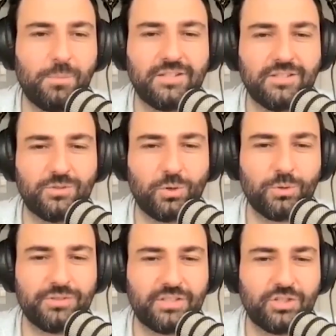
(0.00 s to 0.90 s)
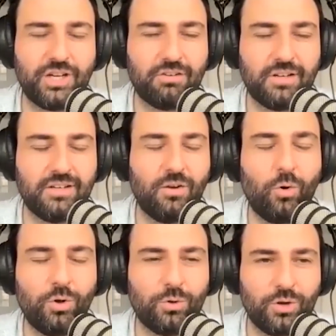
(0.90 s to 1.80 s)
into soils and sharing
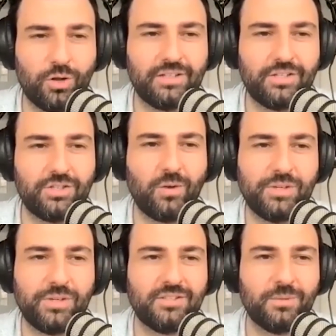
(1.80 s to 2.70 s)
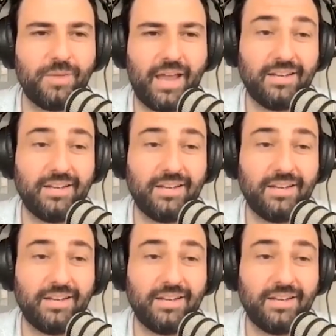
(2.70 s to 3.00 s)
all your knowledge and wisdom